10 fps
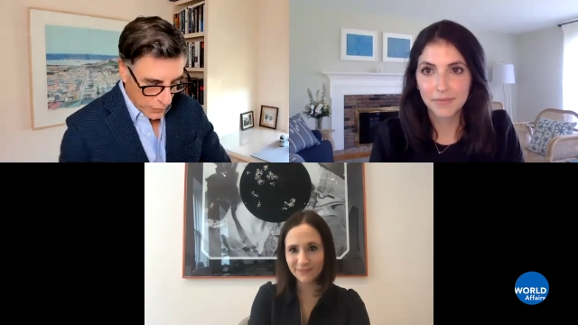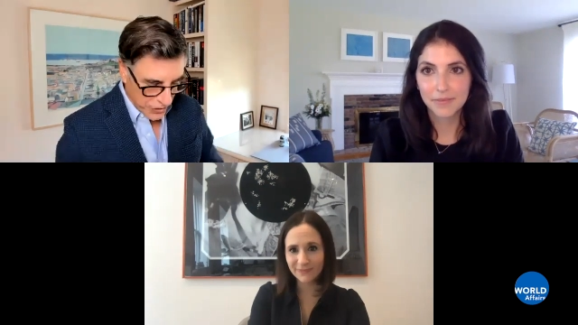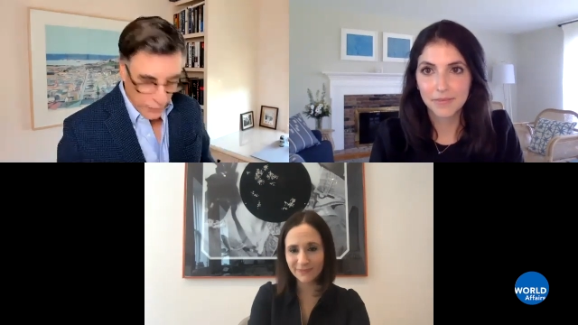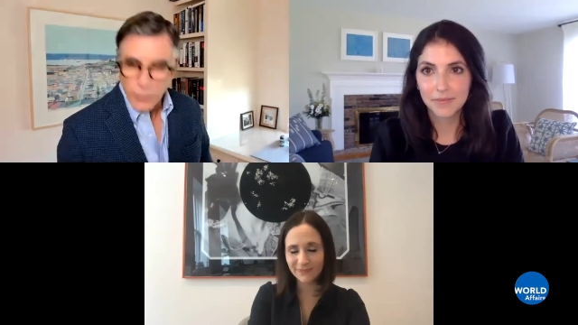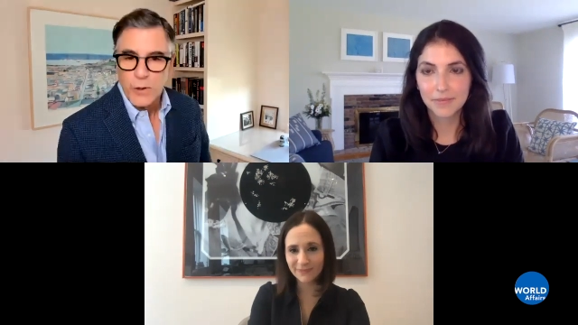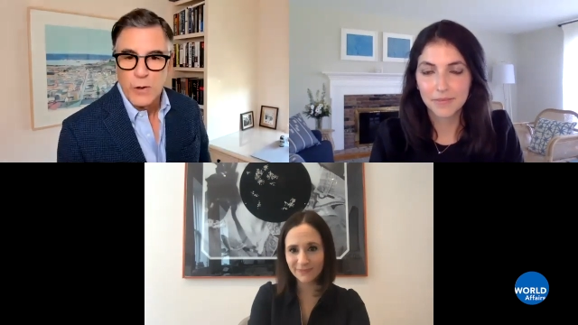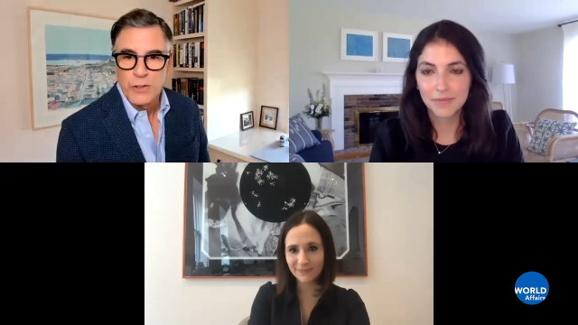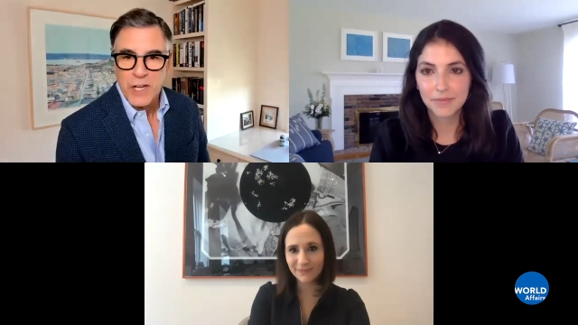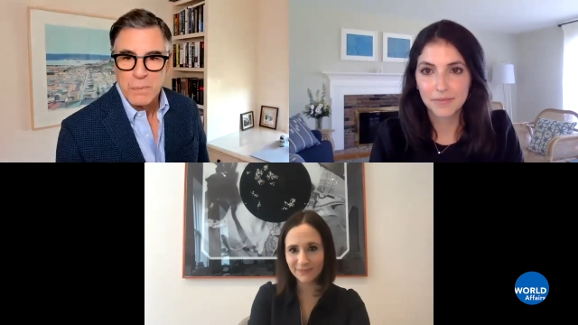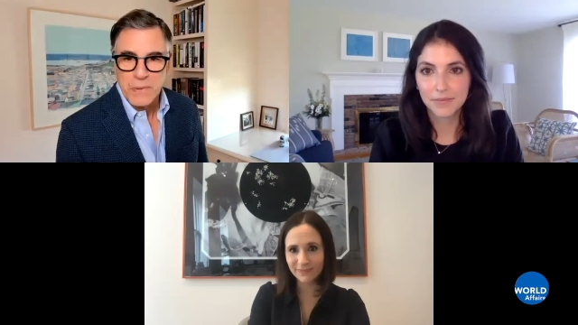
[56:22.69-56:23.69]
Speaker 1: which I will
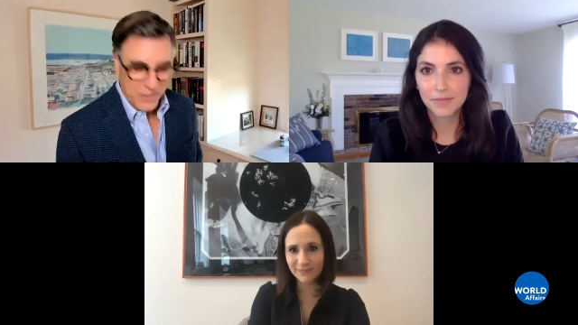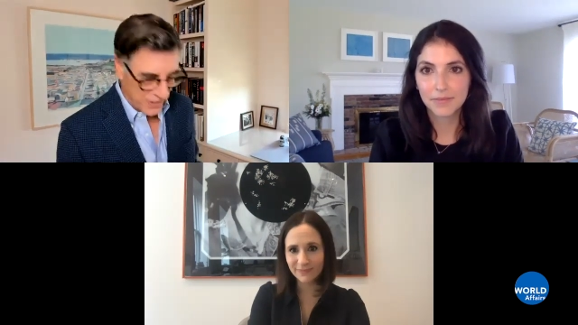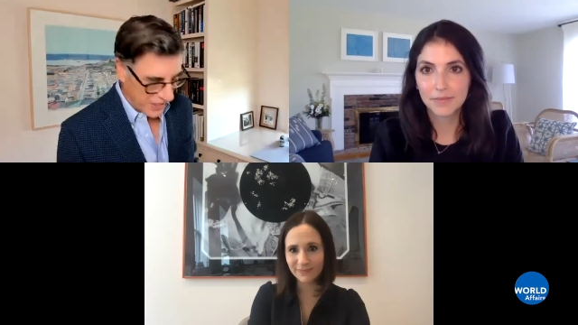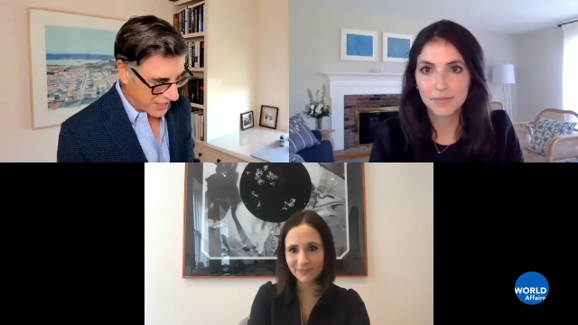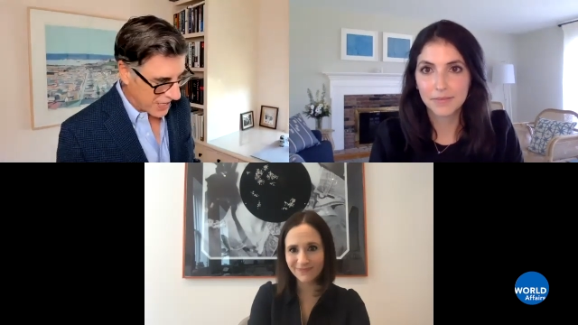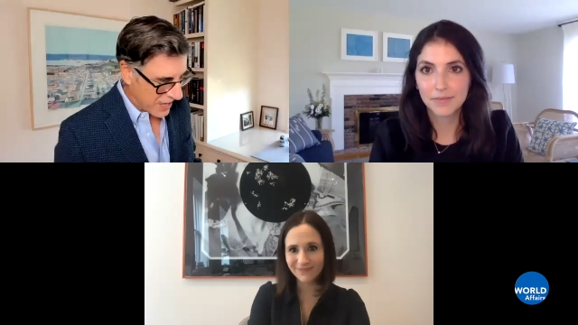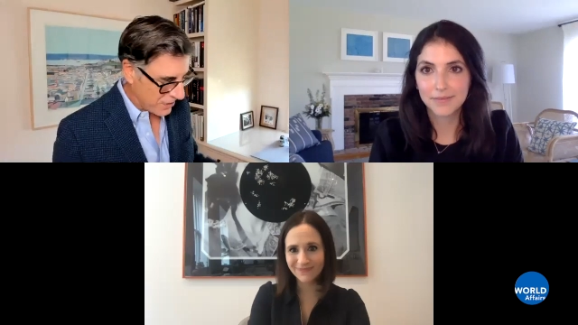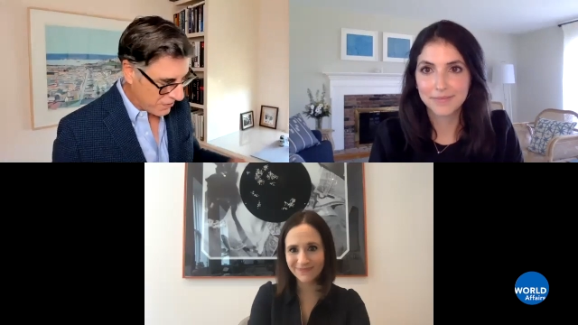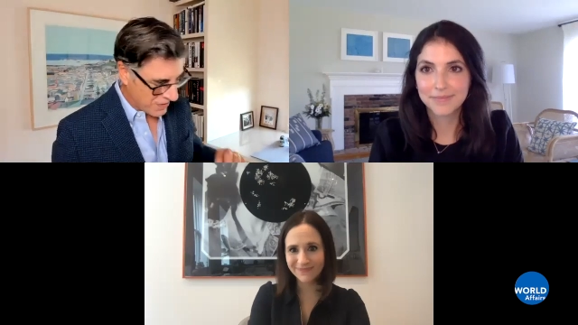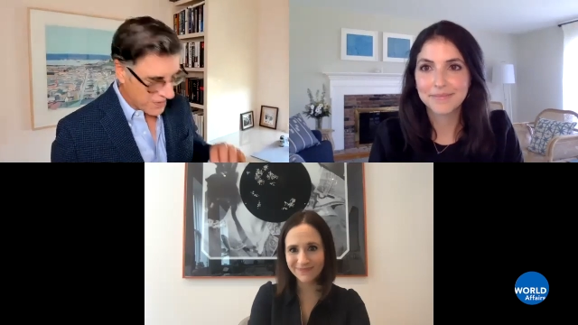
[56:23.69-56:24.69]
hold up yet
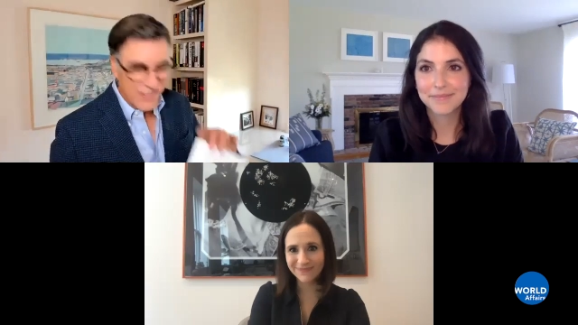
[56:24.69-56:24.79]
again